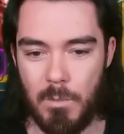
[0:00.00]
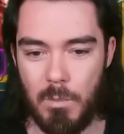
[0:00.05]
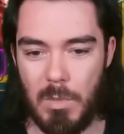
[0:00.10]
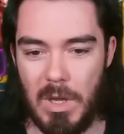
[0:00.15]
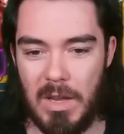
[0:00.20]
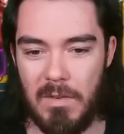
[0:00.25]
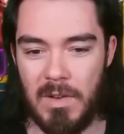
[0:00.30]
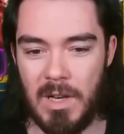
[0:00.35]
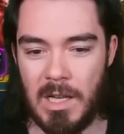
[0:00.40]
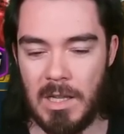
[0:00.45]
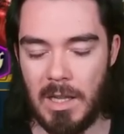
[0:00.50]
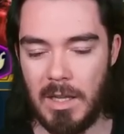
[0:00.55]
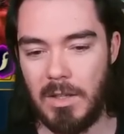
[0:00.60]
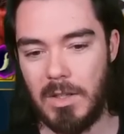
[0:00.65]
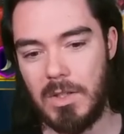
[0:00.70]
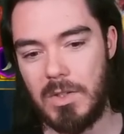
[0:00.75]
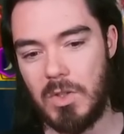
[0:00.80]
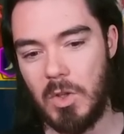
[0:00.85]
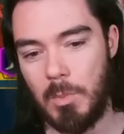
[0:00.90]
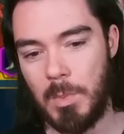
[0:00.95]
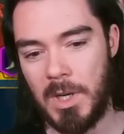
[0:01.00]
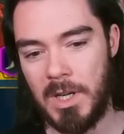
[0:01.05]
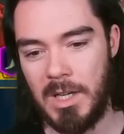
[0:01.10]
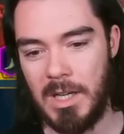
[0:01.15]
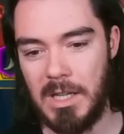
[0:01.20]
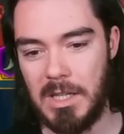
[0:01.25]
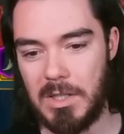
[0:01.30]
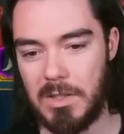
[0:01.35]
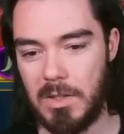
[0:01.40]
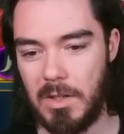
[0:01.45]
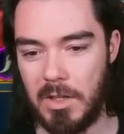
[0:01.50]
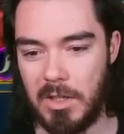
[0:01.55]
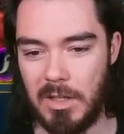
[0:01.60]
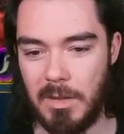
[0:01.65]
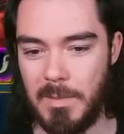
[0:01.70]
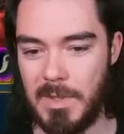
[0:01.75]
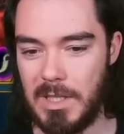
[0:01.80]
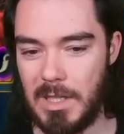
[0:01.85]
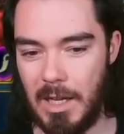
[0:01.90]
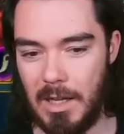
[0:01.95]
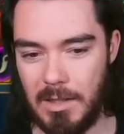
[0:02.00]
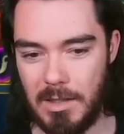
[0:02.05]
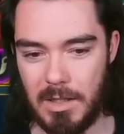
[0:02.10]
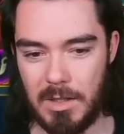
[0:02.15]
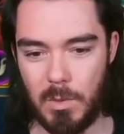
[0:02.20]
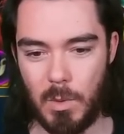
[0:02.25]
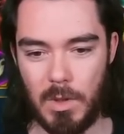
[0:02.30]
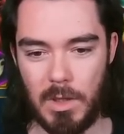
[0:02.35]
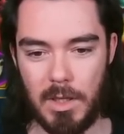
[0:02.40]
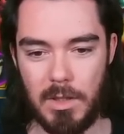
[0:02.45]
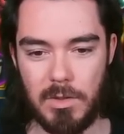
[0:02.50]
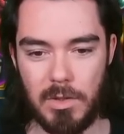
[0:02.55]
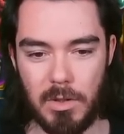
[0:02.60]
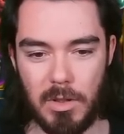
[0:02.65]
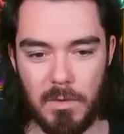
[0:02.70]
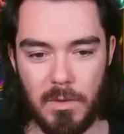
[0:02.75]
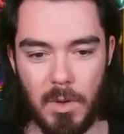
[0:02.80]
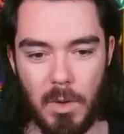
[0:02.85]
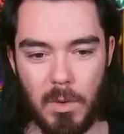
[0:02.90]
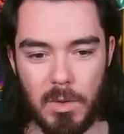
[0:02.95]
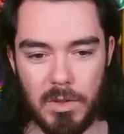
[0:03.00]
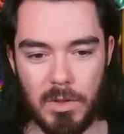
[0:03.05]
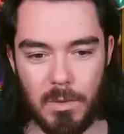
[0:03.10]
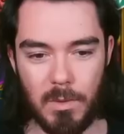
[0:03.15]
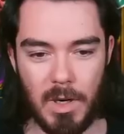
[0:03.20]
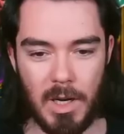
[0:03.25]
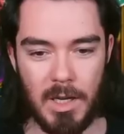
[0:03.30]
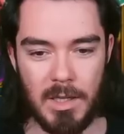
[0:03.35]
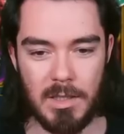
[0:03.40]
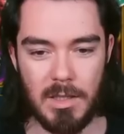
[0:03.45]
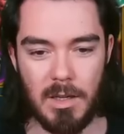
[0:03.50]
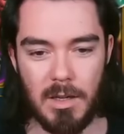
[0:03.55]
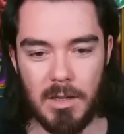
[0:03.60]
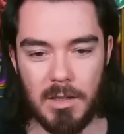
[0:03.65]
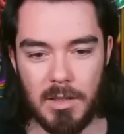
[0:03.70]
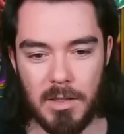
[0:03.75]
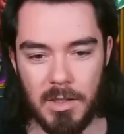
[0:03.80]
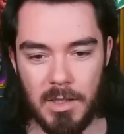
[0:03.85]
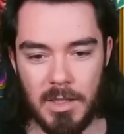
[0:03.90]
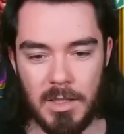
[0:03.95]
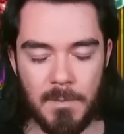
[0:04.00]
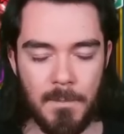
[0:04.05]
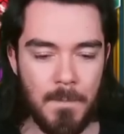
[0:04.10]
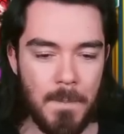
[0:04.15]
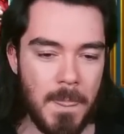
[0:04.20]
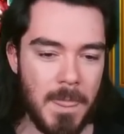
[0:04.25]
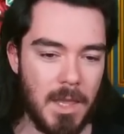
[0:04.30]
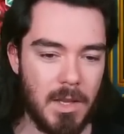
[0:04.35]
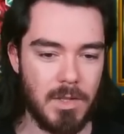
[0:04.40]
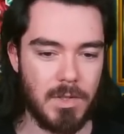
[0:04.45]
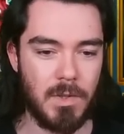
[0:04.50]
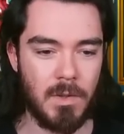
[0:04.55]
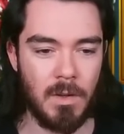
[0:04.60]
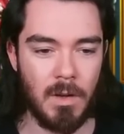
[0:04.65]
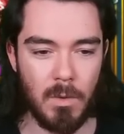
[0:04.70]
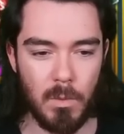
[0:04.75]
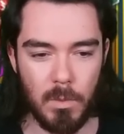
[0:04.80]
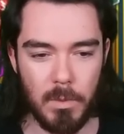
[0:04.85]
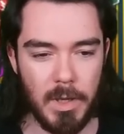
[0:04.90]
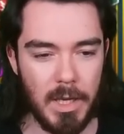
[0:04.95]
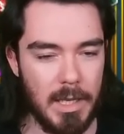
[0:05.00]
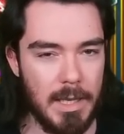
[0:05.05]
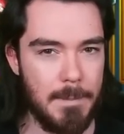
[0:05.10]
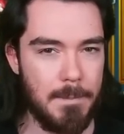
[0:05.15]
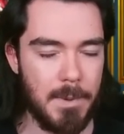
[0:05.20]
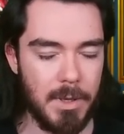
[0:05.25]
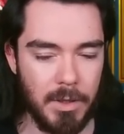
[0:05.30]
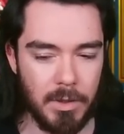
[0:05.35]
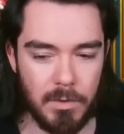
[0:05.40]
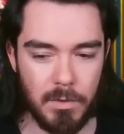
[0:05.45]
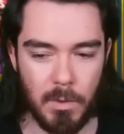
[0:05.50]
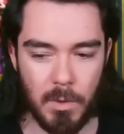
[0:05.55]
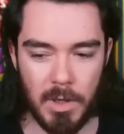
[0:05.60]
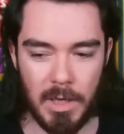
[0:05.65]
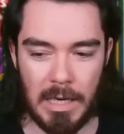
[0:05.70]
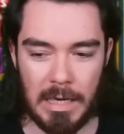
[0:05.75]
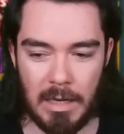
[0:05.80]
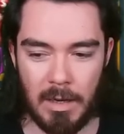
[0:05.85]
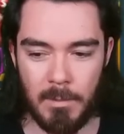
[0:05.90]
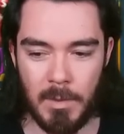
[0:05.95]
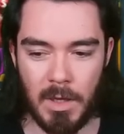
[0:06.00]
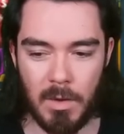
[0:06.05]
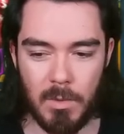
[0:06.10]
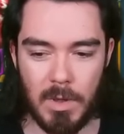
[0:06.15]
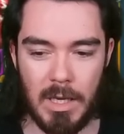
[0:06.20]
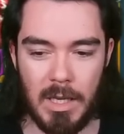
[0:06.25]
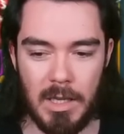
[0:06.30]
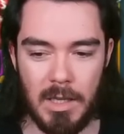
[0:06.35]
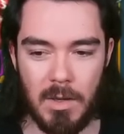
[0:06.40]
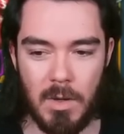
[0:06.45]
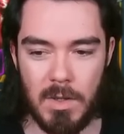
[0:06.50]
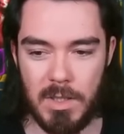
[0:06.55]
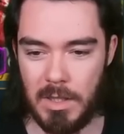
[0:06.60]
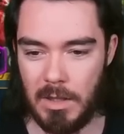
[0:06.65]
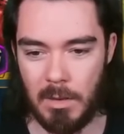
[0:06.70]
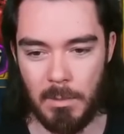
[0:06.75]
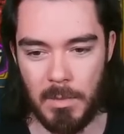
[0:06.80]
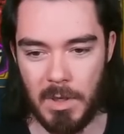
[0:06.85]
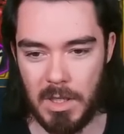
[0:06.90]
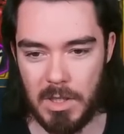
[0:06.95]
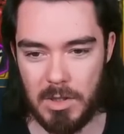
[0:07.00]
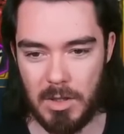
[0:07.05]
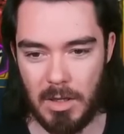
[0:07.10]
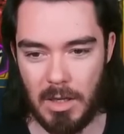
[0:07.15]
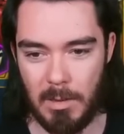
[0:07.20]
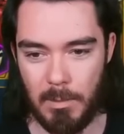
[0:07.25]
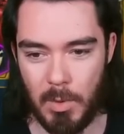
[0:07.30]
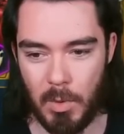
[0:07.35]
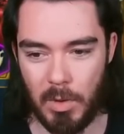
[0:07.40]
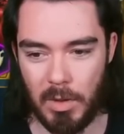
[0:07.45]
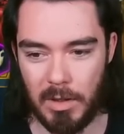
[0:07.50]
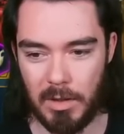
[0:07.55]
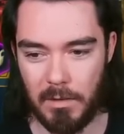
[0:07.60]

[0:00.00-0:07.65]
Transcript: even in like the super niche circumstances where like Turvold or Ronda are good, because they're not really built for it, I'm not really using them much anymore.